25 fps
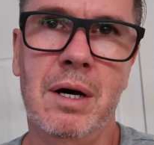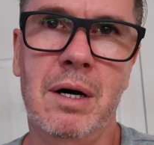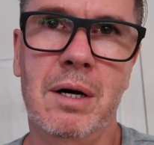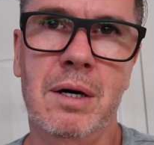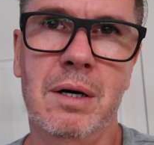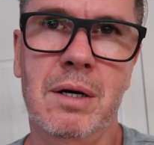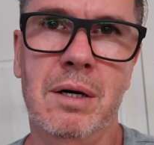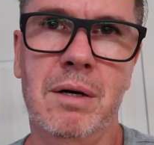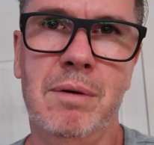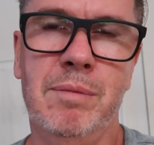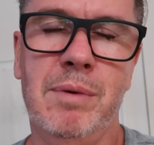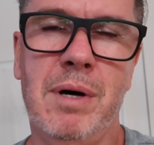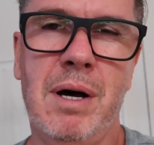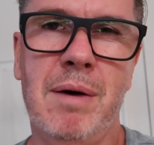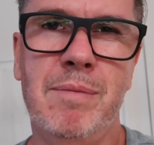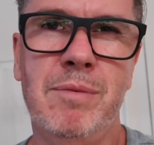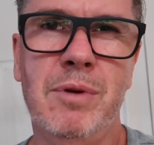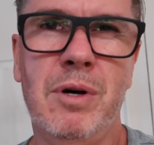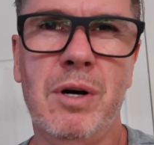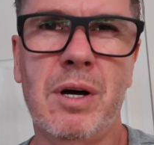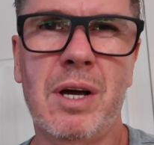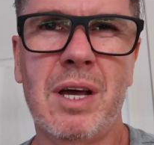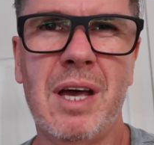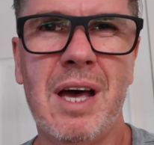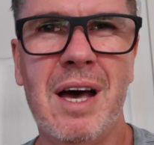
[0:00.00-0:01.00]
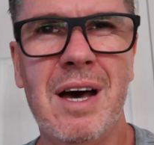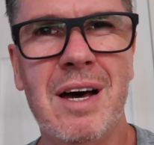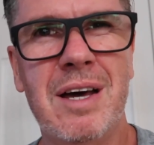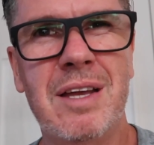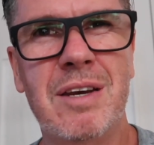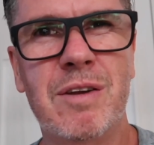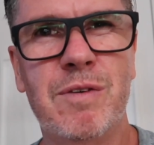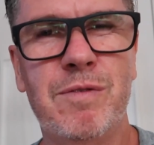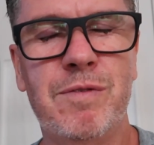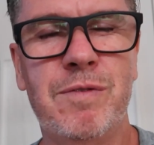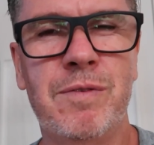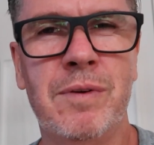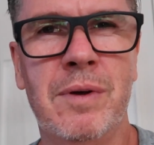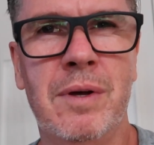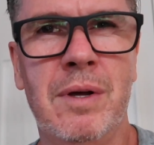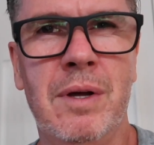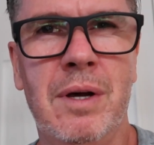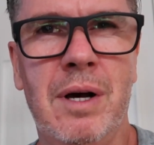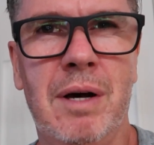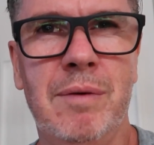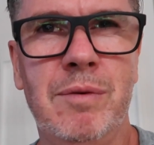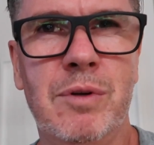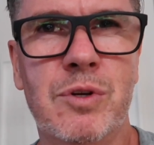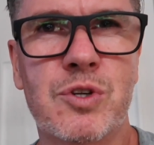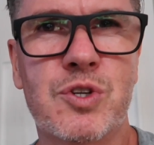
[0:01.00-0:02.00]
I'm not
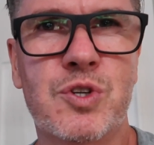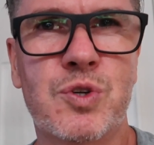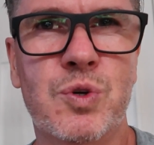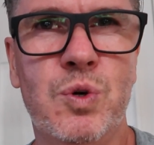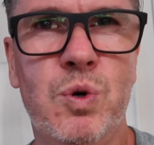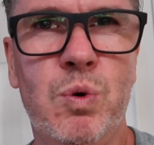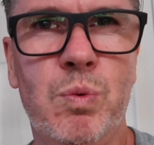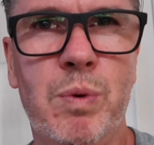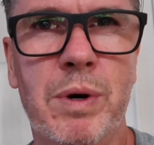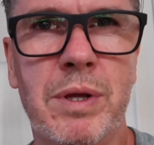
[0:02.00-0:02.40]
sure